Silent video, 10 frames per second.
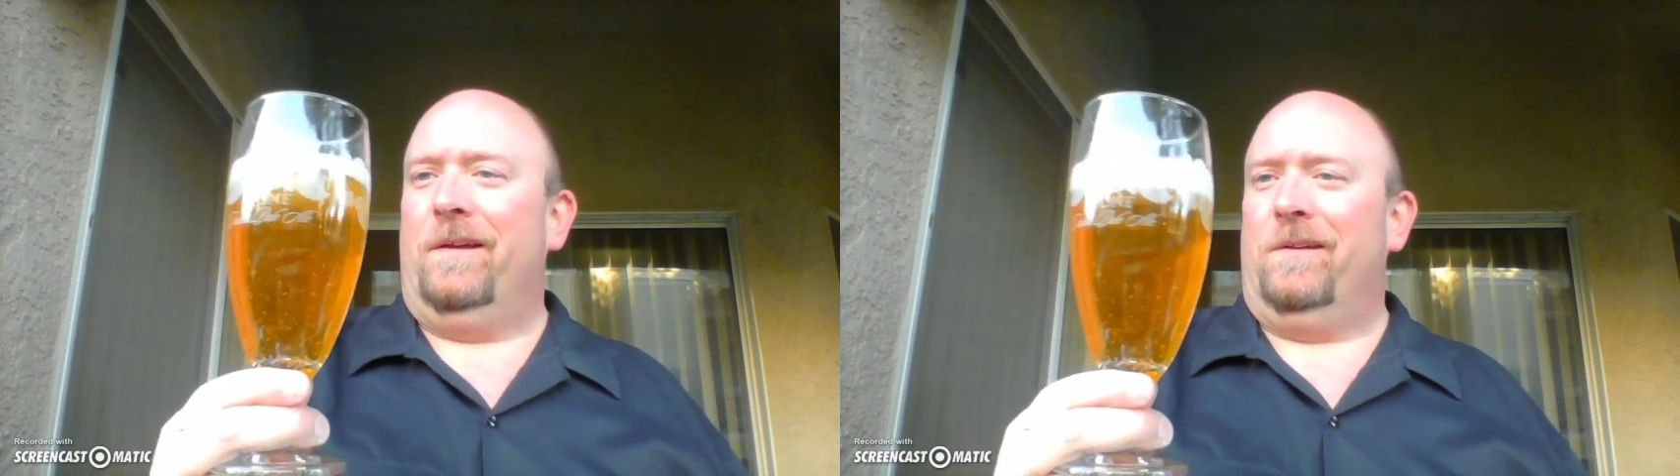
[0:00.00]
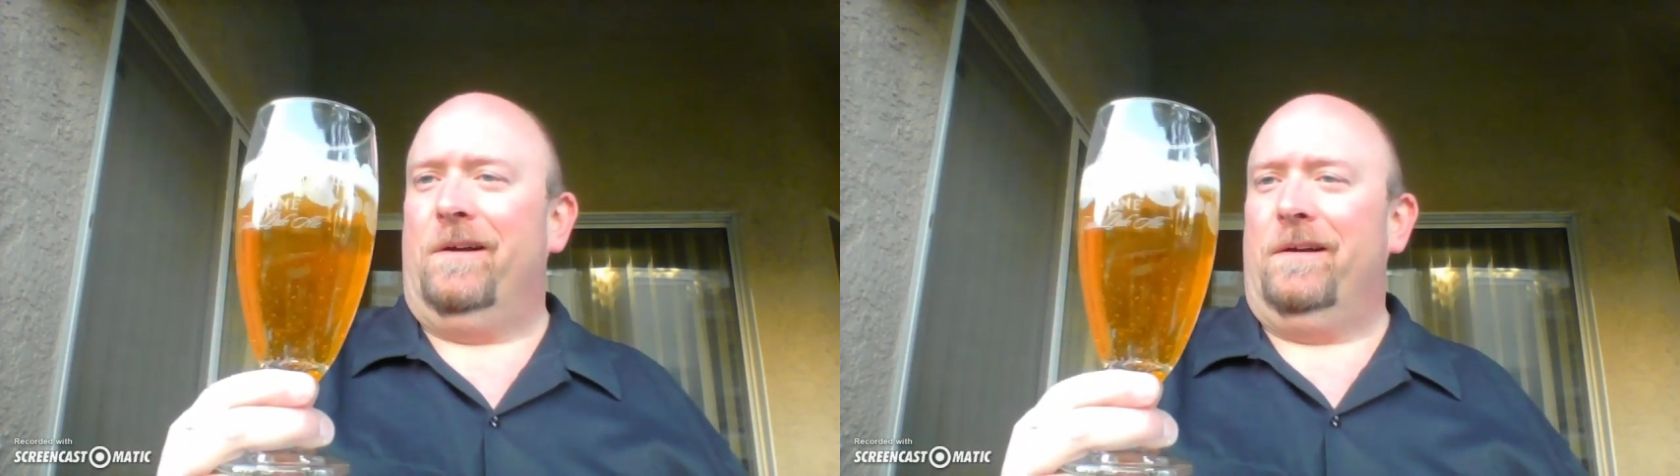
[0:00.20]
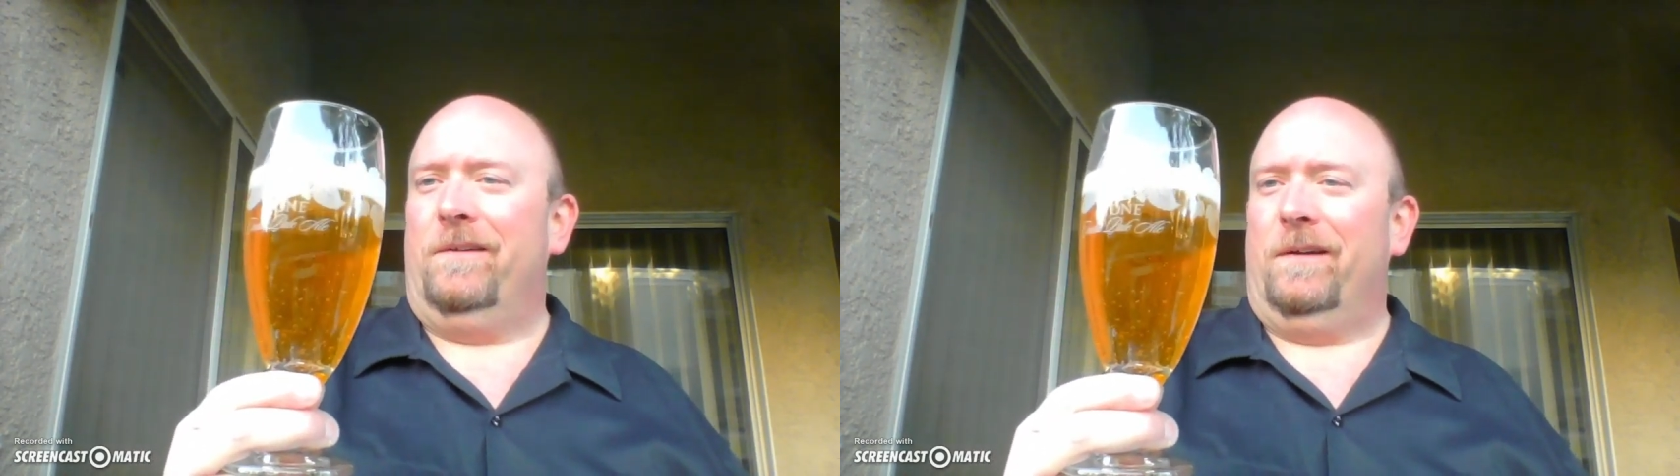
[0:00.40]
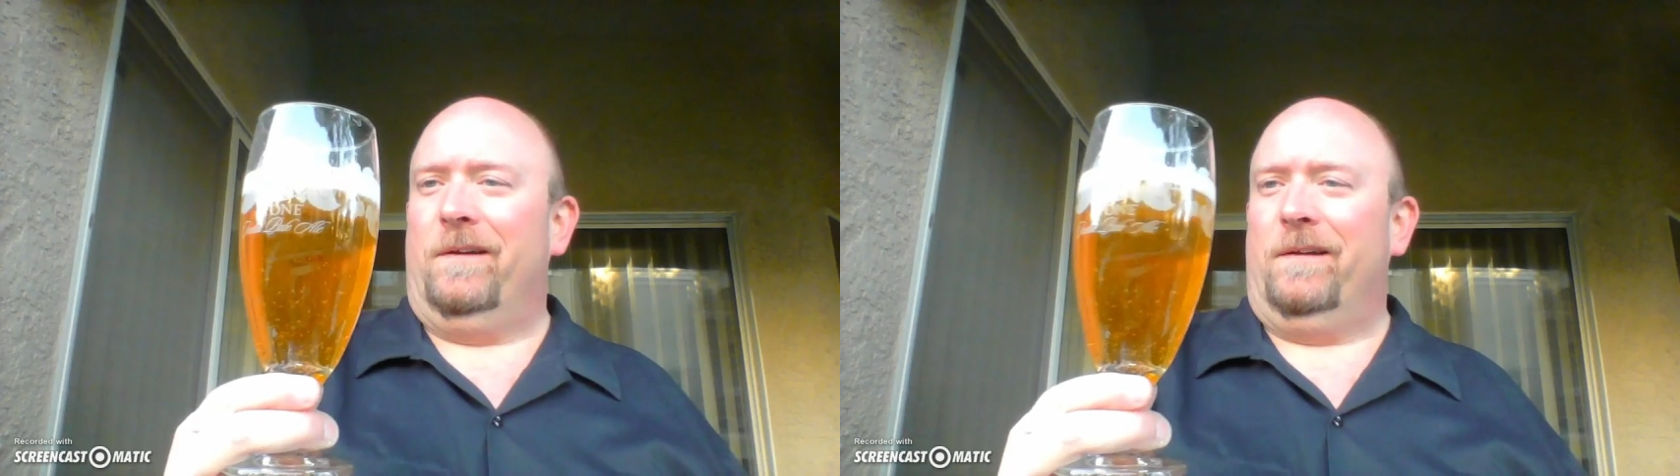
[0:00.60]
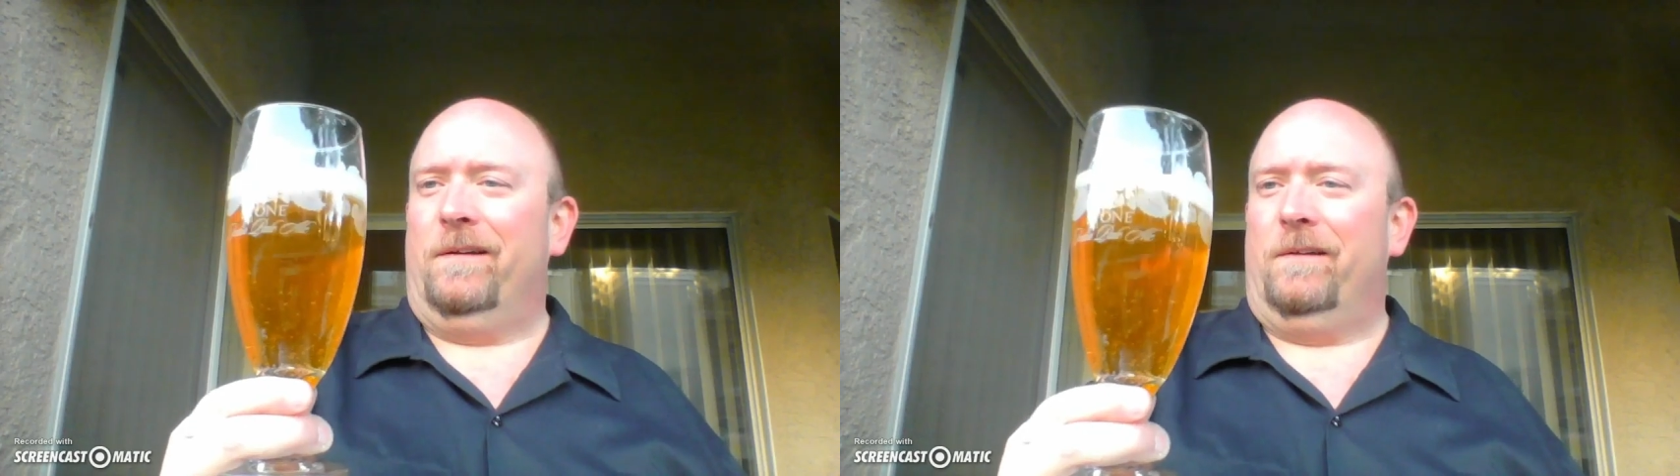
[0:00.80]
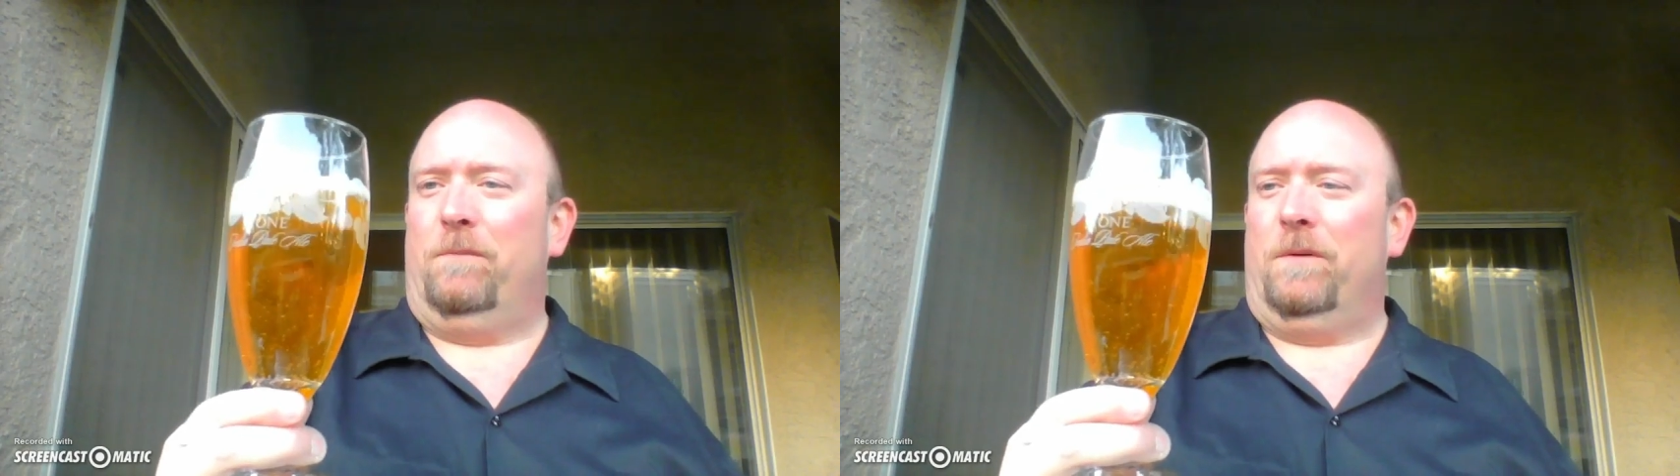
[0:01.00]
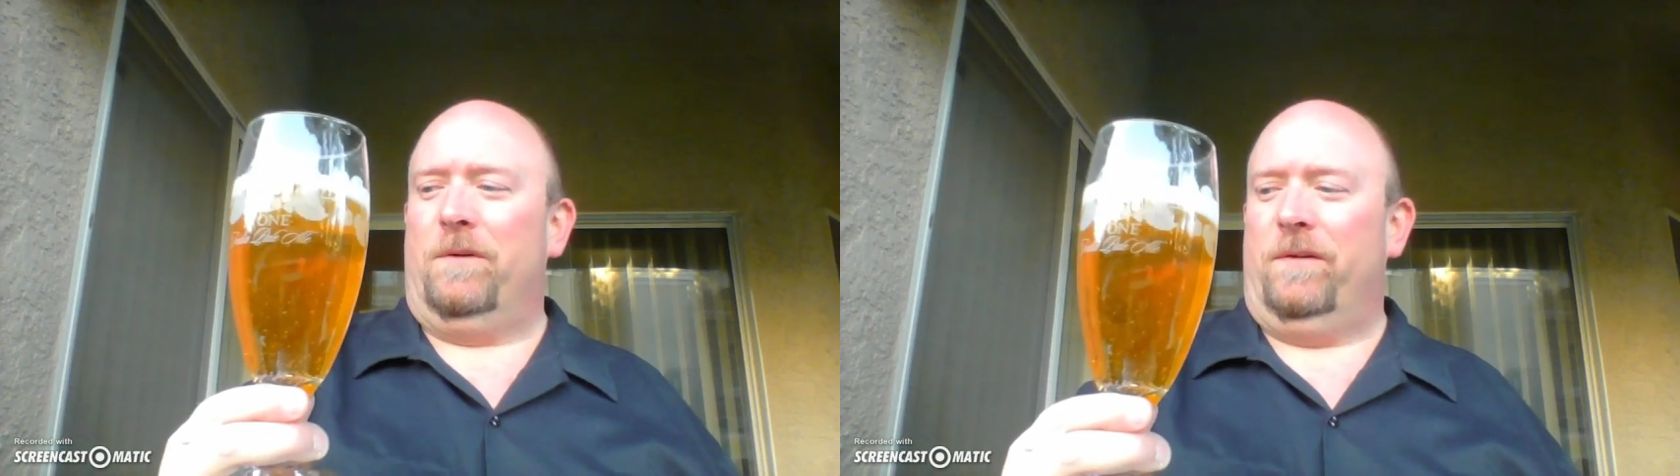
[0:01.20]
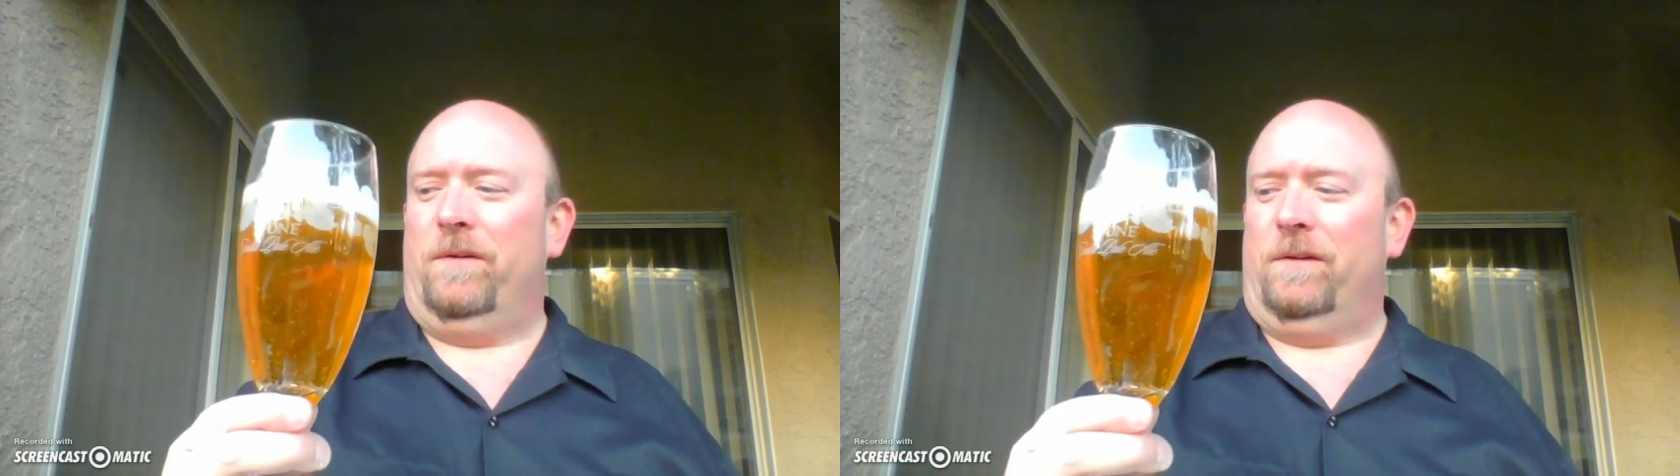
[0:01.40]
long as the
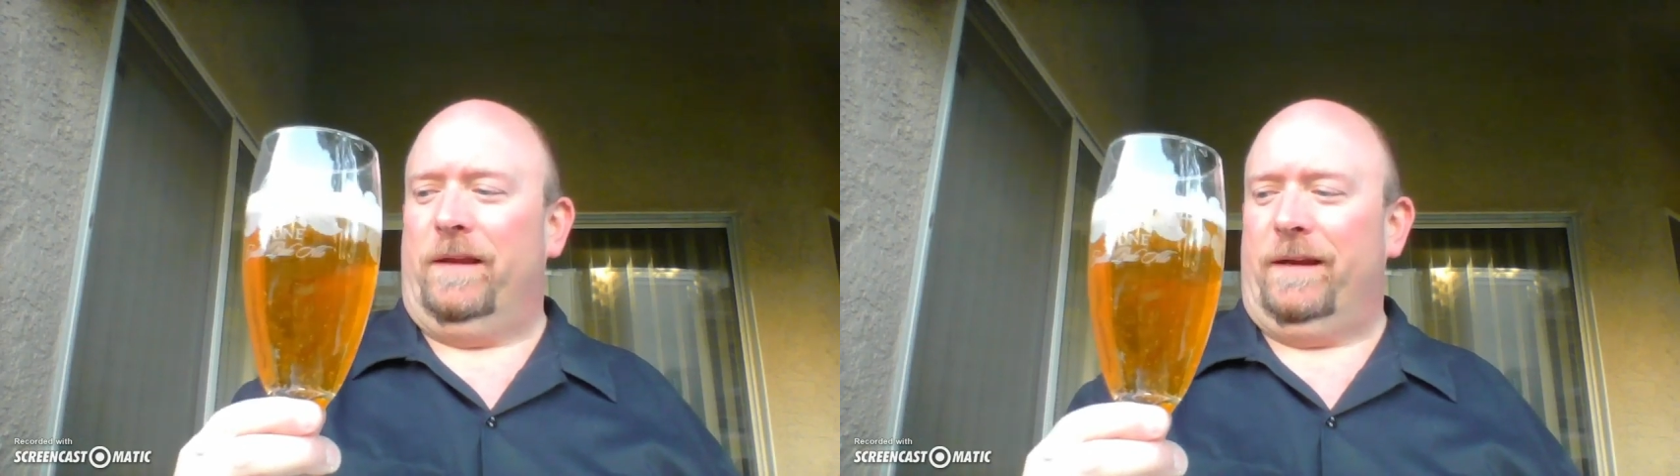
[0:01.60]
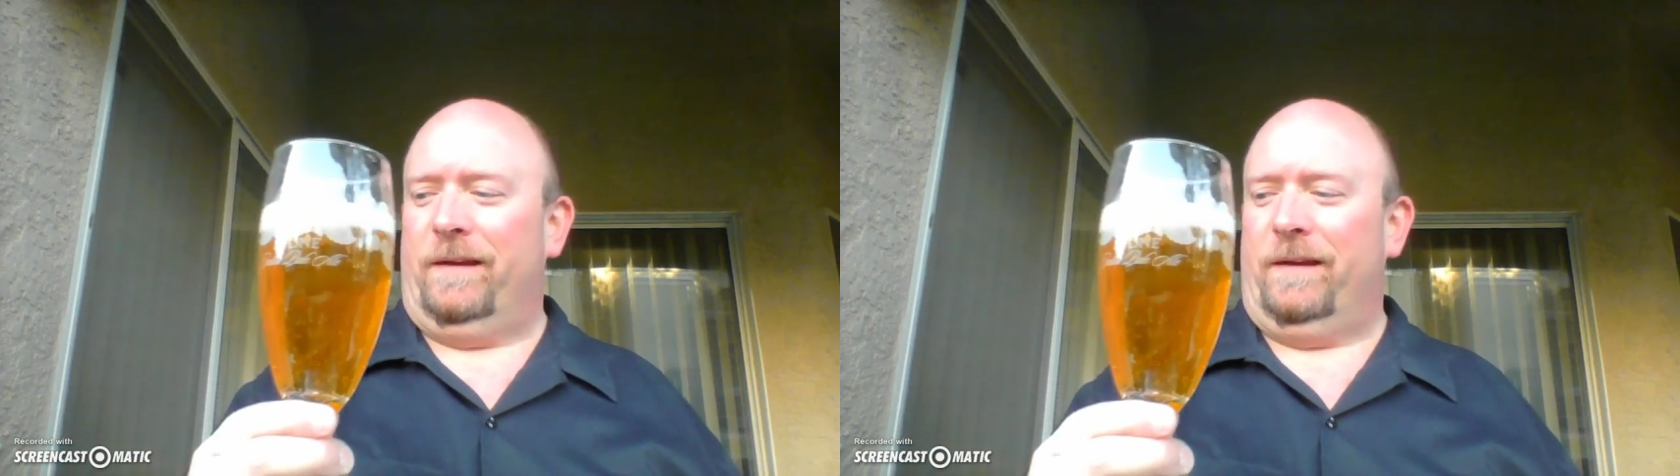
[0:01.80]
brewers feel like